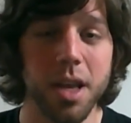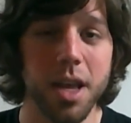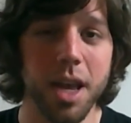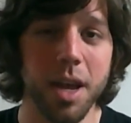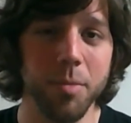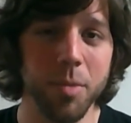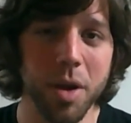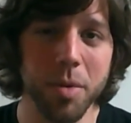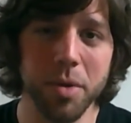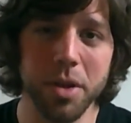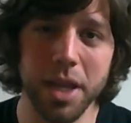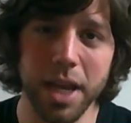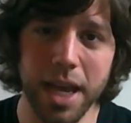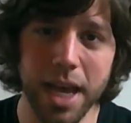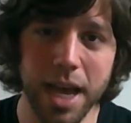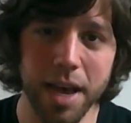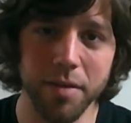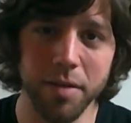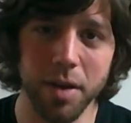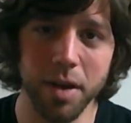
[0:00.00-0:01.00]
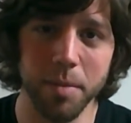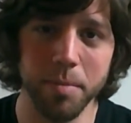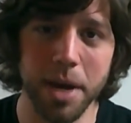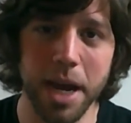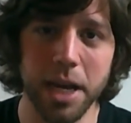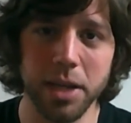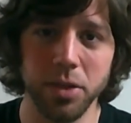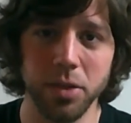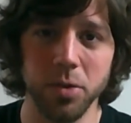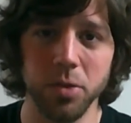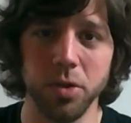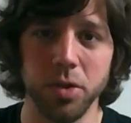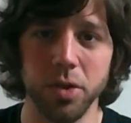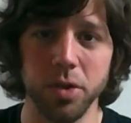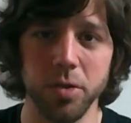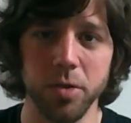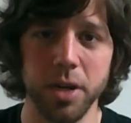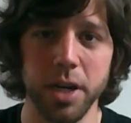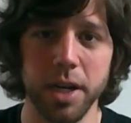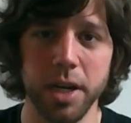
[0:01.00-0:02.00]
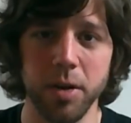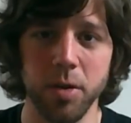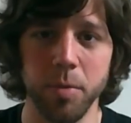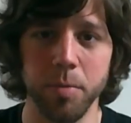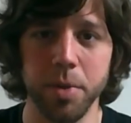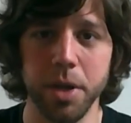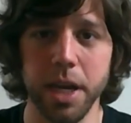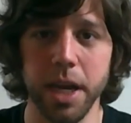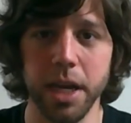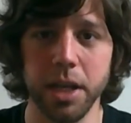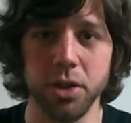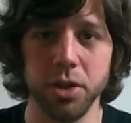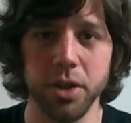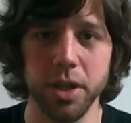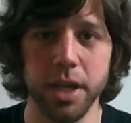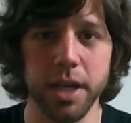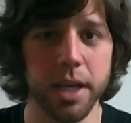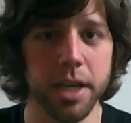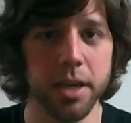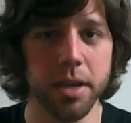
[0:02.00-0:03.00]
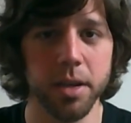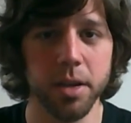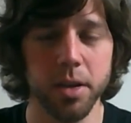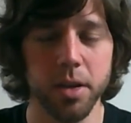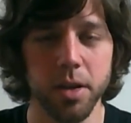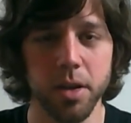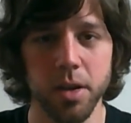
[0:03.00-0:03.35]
and maybe they have a master's degree or PhD,